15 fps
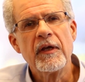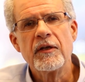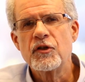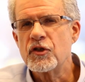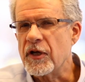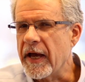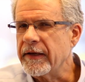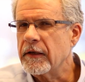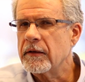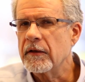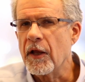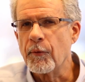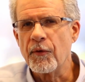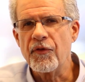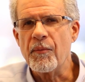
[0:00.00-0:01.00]
China
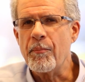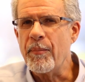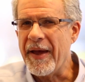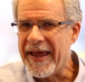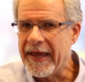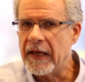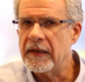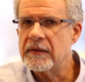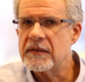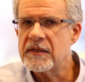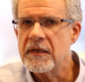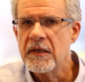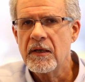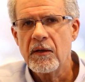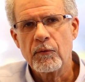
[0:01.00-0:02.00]
lowered the band
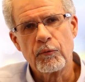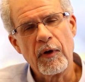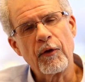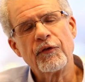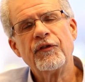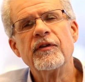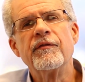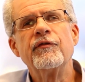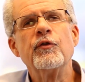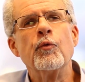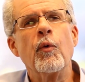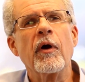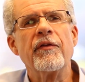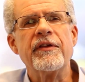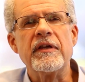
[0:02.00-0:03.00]
relative to
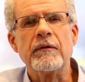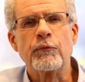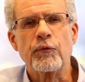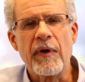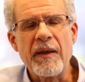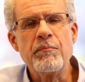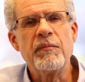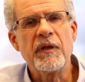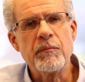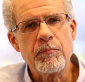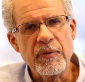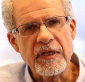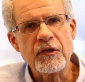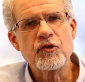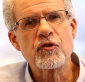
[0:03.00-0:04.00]
where the
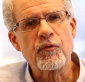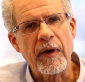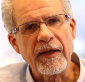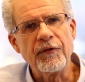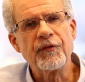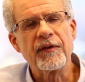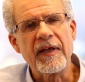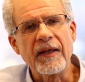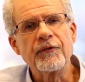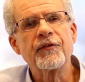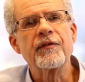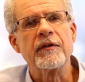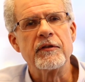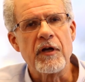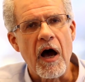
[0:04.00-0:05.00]
renminbi trades
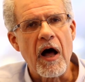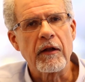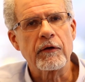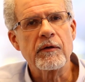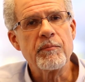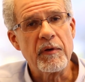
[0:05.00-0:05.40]
against the dollar,